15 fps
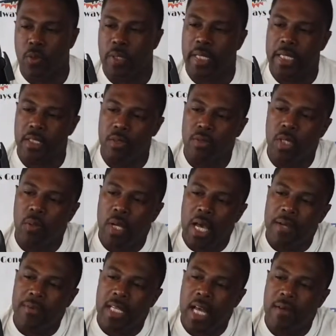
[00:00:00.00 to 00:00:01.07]
So again, you don't
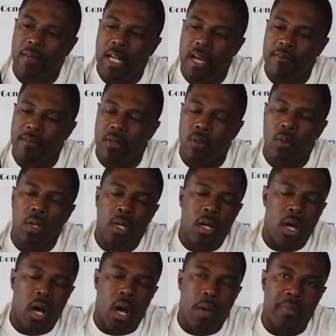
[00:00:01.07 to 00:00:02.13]
have to have an
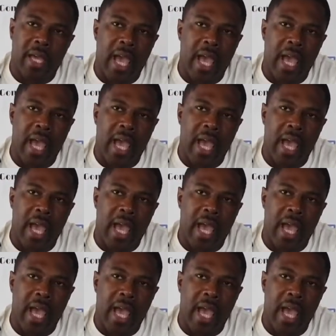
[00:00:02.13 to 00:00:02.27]
iPhone.